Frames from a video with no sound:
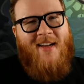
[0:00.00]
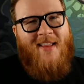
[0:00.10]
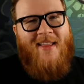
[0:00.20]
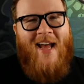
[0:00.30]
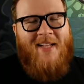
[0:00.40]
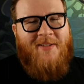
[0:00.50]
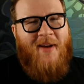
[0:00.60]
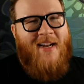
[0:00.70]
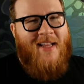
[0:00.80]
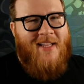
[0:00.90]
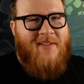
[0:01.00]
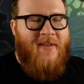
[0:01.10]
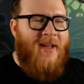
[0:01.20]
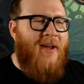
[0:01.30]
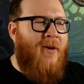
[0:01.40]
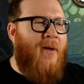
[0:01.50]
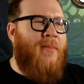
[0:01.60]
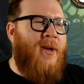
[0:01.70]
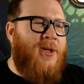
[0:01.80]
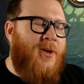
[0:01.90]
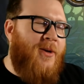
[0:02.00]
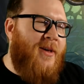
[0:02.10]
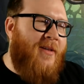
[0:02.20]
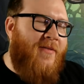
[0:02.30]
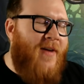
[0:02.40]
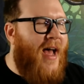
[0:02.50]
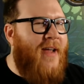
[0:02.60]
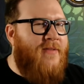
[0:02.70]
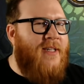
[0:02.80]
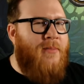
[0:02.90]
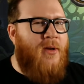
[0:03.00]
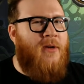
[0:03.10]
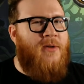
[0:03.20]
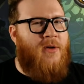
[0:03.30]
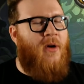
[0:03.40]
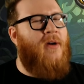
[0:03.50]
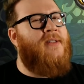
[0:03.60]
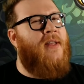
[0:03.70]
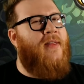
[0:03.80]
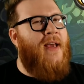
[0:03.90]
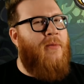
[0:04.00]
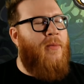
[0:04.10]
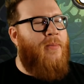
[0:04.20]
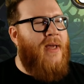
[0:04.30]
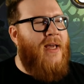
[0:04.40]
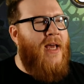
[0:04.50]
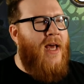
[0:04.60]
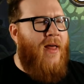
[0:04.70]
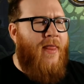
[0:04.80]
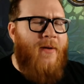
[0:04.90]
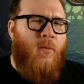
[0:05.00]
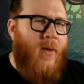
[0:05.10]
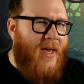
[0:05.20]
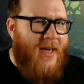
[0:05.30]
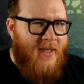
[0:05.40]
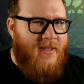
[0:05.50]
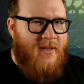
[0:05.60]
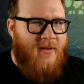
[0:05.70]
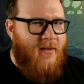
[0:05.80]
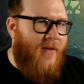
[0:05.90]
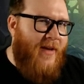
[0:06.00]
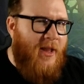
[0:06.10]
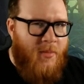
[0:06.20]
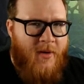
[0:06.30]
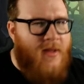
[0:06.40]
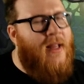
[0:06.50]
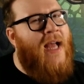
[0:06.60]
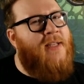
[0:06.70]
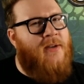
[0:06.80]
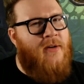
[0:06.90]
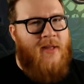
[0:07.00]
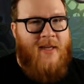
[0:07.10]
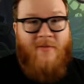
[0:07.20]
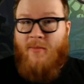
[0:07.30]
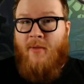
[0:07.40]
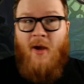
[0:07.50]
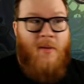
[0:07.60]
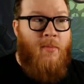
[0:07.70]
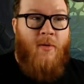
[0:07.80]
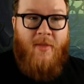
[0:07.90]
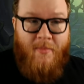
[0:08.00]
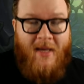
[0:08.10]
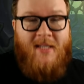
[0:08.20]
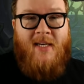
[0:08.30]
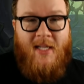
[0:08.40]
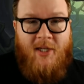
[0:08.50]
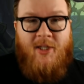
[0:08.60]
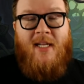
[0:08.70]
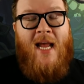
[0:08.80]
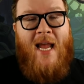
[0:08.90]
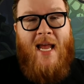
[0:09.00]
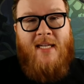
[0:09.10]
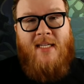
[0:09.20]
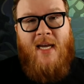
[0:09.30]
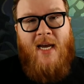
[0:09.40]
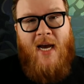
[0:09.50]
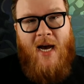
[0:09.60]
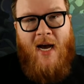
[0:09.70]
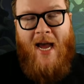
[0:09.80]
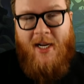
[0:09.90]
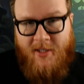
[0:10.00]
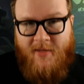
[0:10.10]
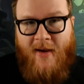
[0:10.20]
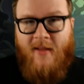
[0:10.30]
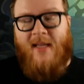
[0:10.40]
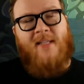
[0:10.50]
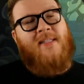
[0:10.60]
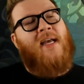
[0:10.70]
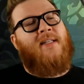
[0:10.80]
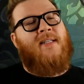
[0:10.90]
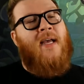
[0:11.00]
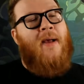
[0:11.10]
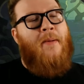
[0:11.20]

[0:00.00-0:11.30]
That's right. In this video, I'm going to show you the five Demon Hunter cards I think will be the weakest available to the class currently from both the basic Initiate and uh, Ashes of Outland sets,